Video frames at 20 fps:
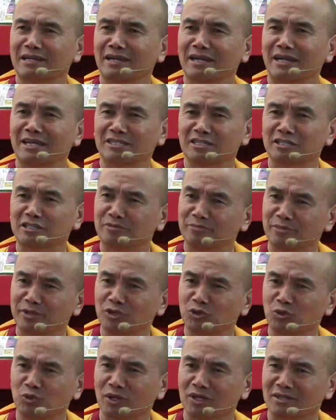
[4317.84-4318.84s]
Entity
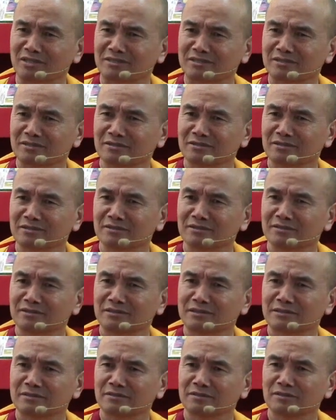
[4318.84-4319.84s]
meaning what?
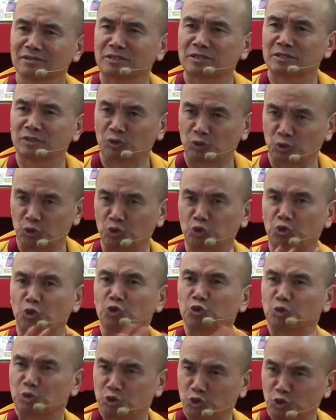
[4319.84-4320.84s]
You go
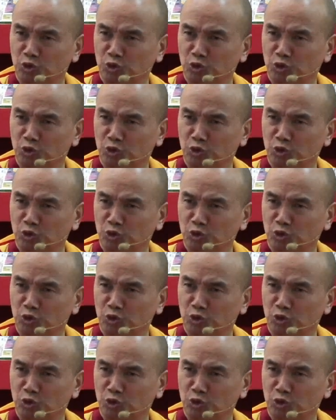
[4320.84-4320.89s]
to the